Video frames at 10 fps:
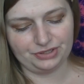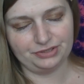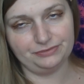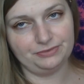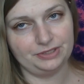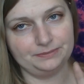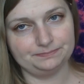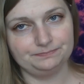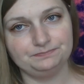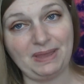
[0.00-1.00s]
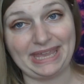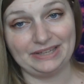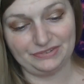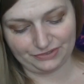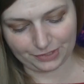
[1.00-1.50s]
of um,
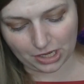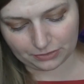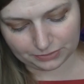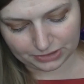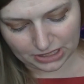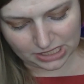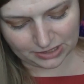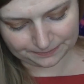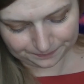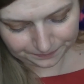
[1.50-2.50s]
pants. So um,